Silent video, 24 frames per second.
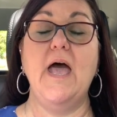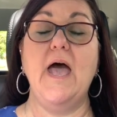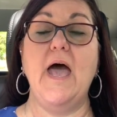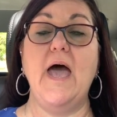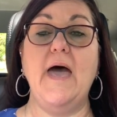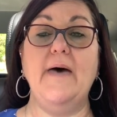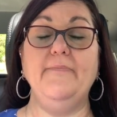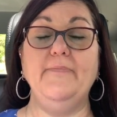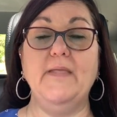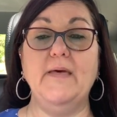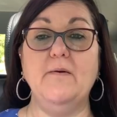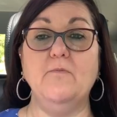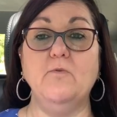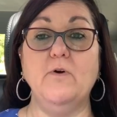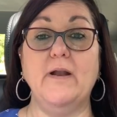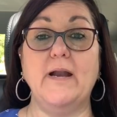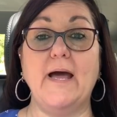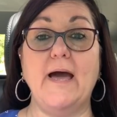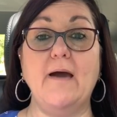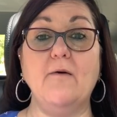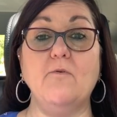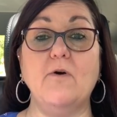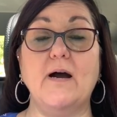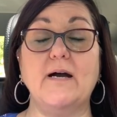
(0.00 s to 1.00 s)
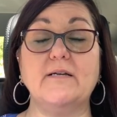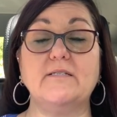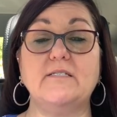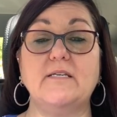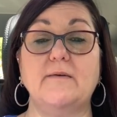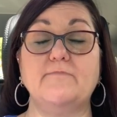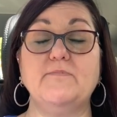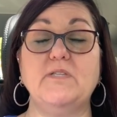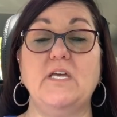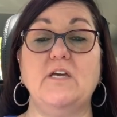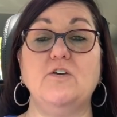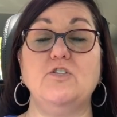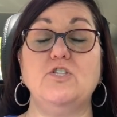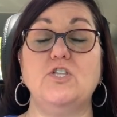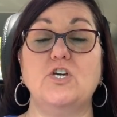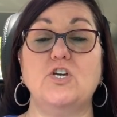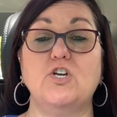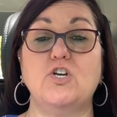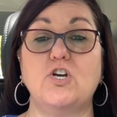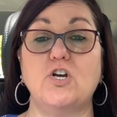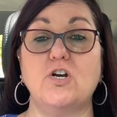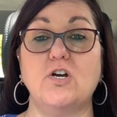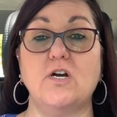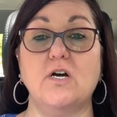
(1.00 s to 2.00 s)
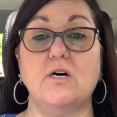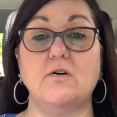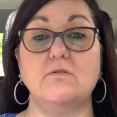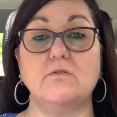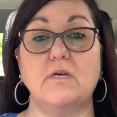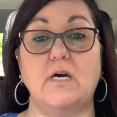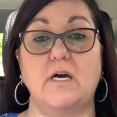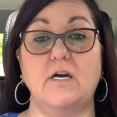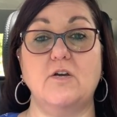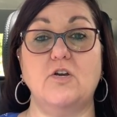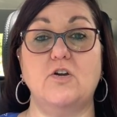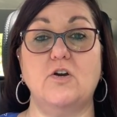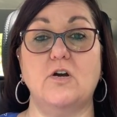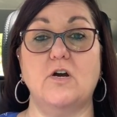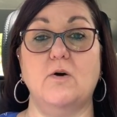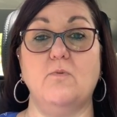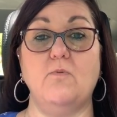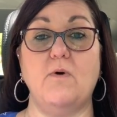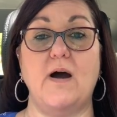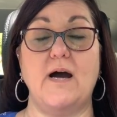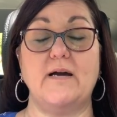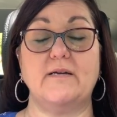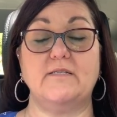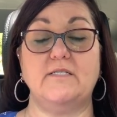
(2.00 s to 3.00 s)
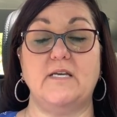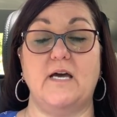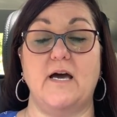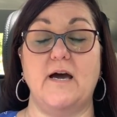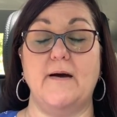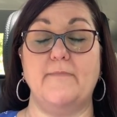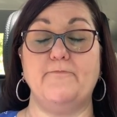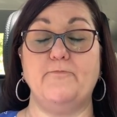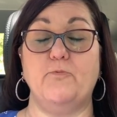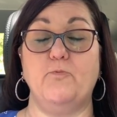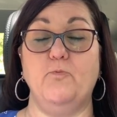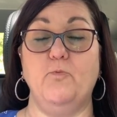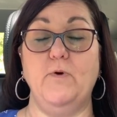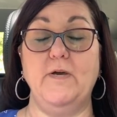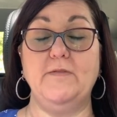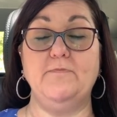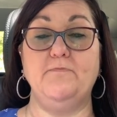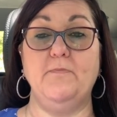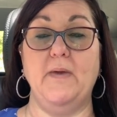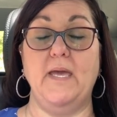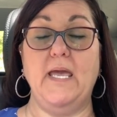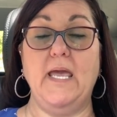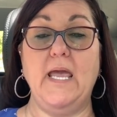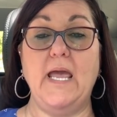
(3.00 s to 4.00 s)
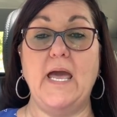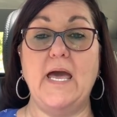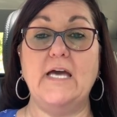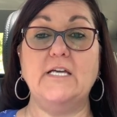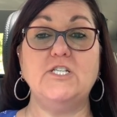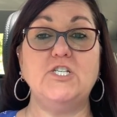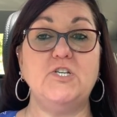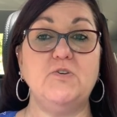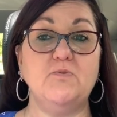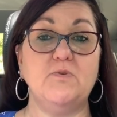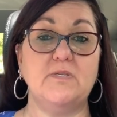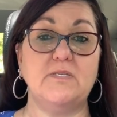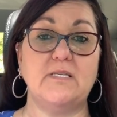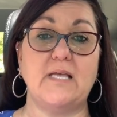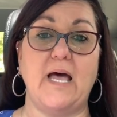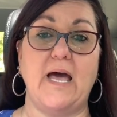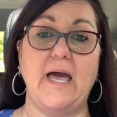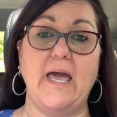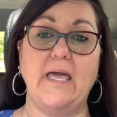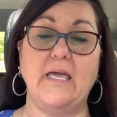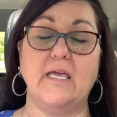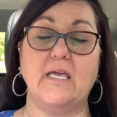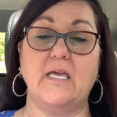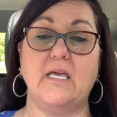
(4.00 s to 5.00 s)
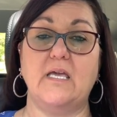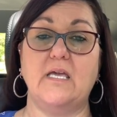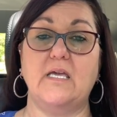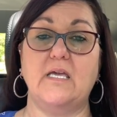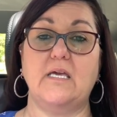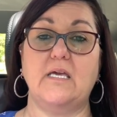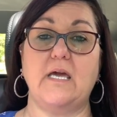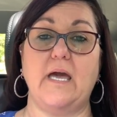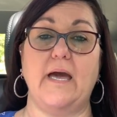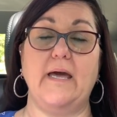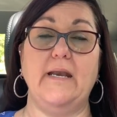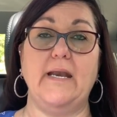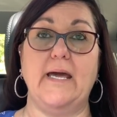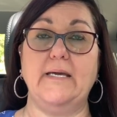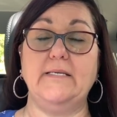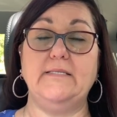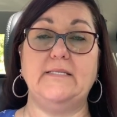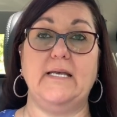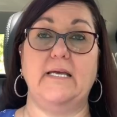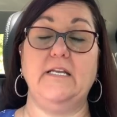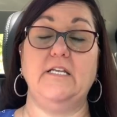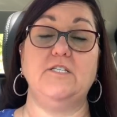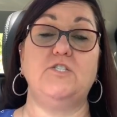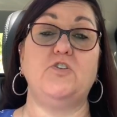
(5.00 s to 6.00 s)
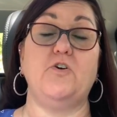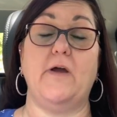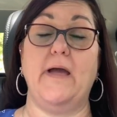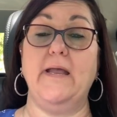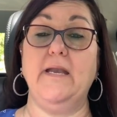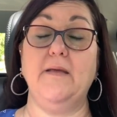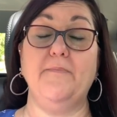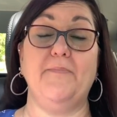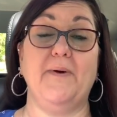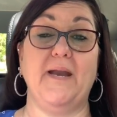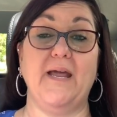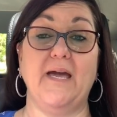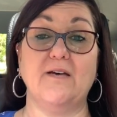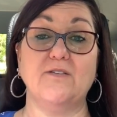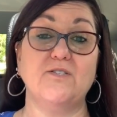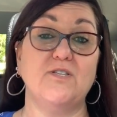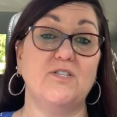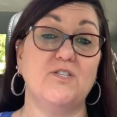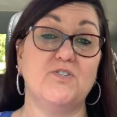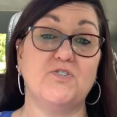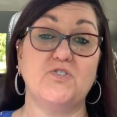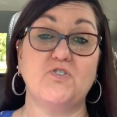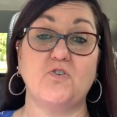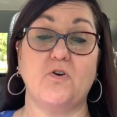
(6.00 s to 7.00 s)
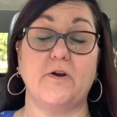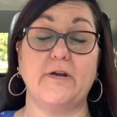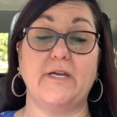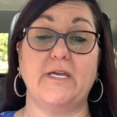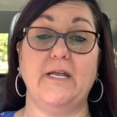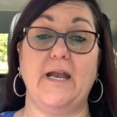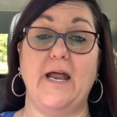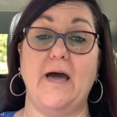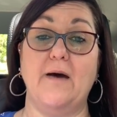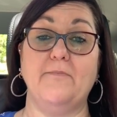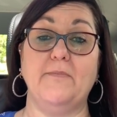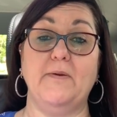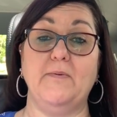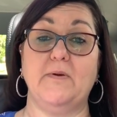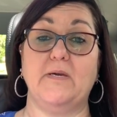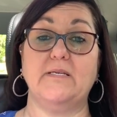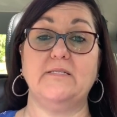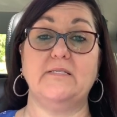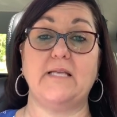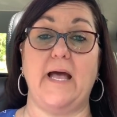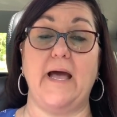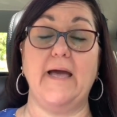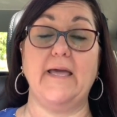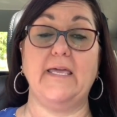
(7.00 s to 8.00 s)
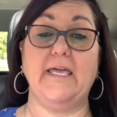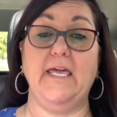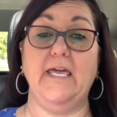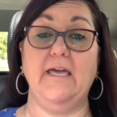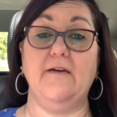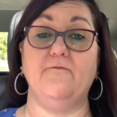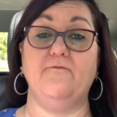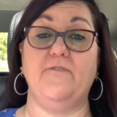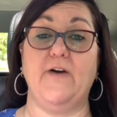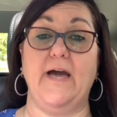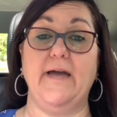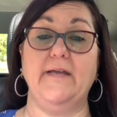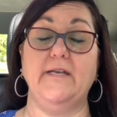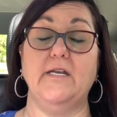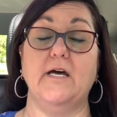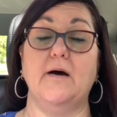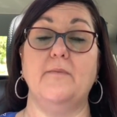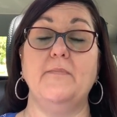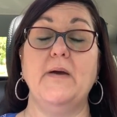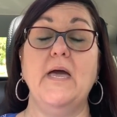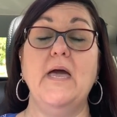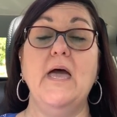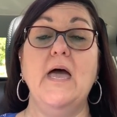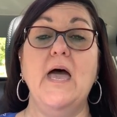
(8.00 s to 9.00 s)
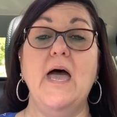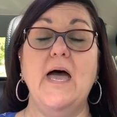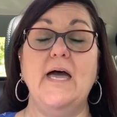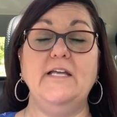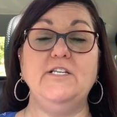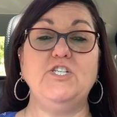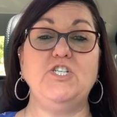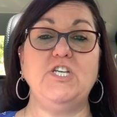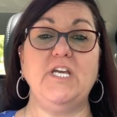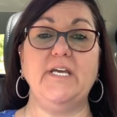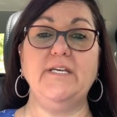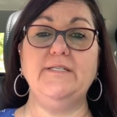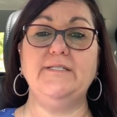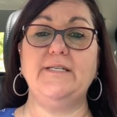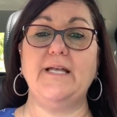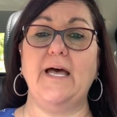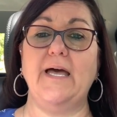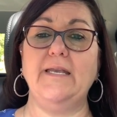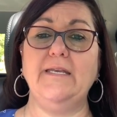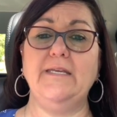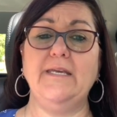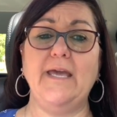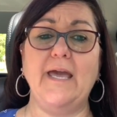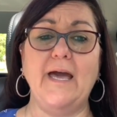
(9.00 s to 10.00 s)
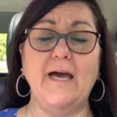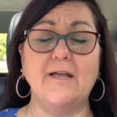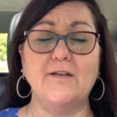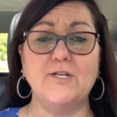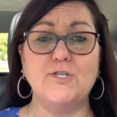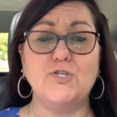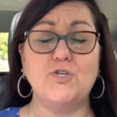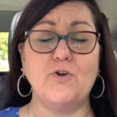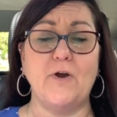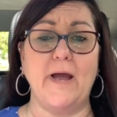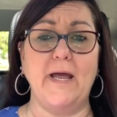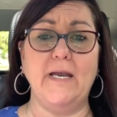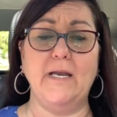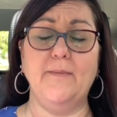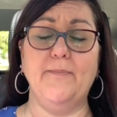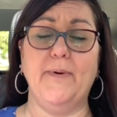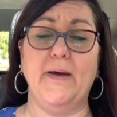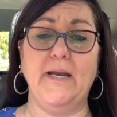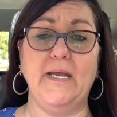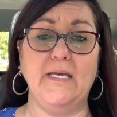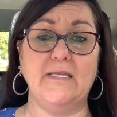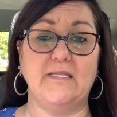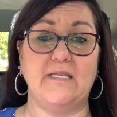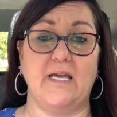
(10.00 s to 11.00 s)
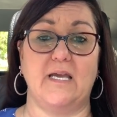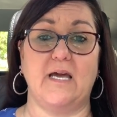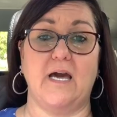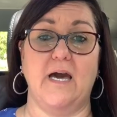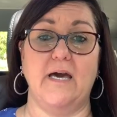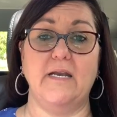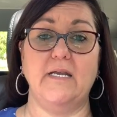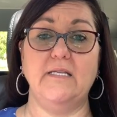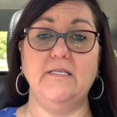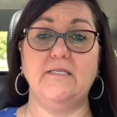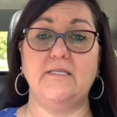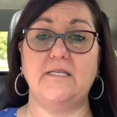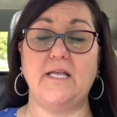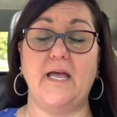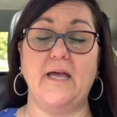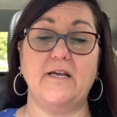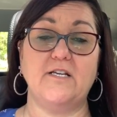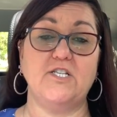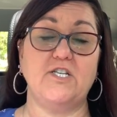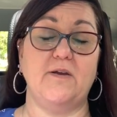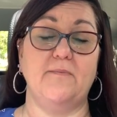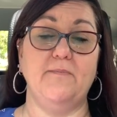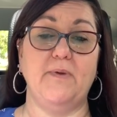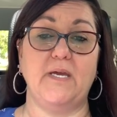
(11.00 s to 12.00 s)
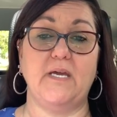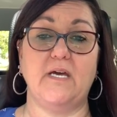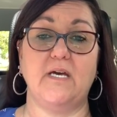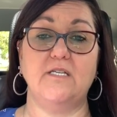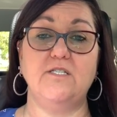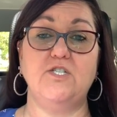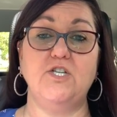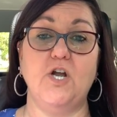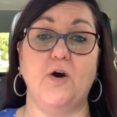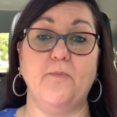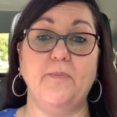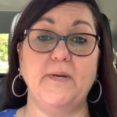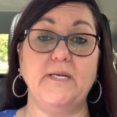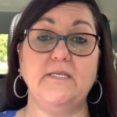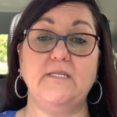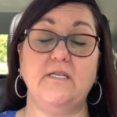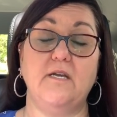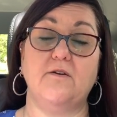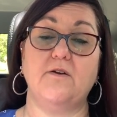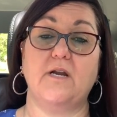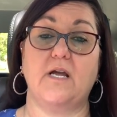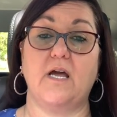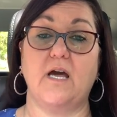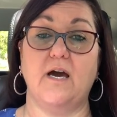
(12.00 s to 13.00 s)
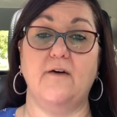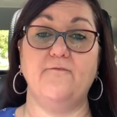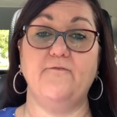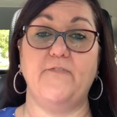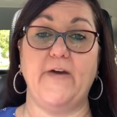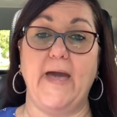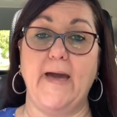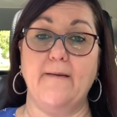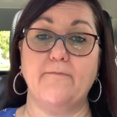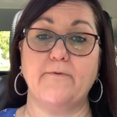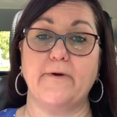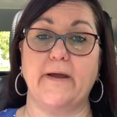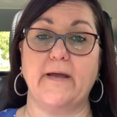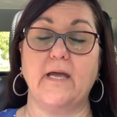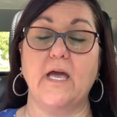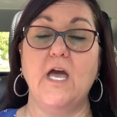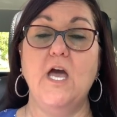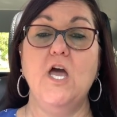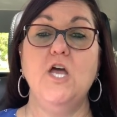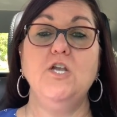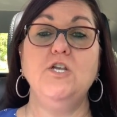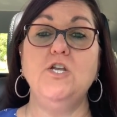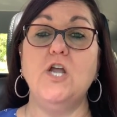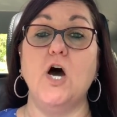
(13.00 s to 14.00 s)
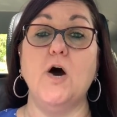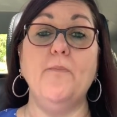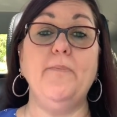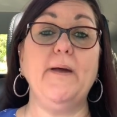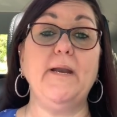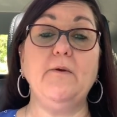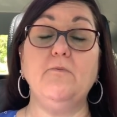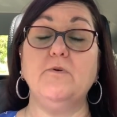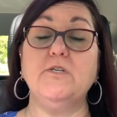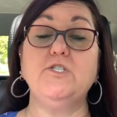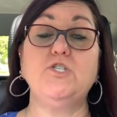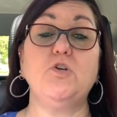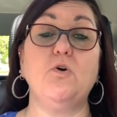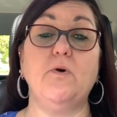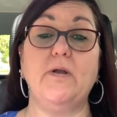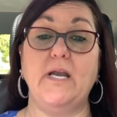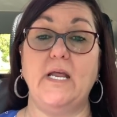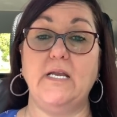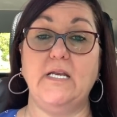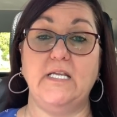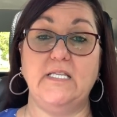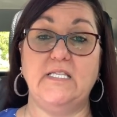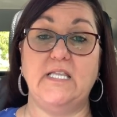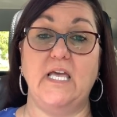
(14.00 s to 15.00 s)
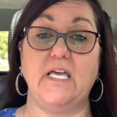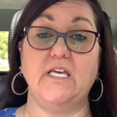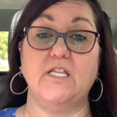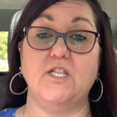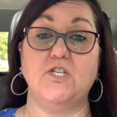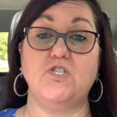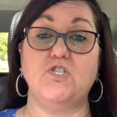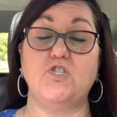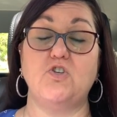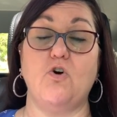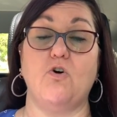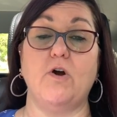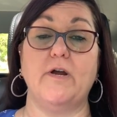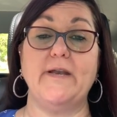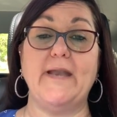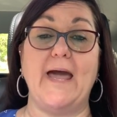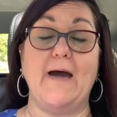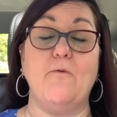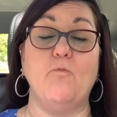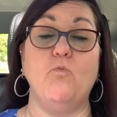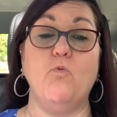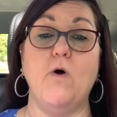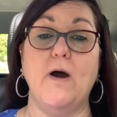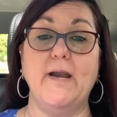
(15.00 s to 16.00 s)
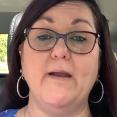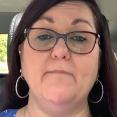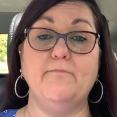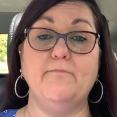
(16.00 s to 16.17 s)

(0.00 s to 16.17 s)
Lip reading: And then when I walked up there, a girl walked up with me, and she was like, and I said, is there anybody else in the store who can help me because I can't find them? And she said, yeah, and is there anybody at the cutting section because nobody's there to cut fabric? Nobody was doing anything in the store, not one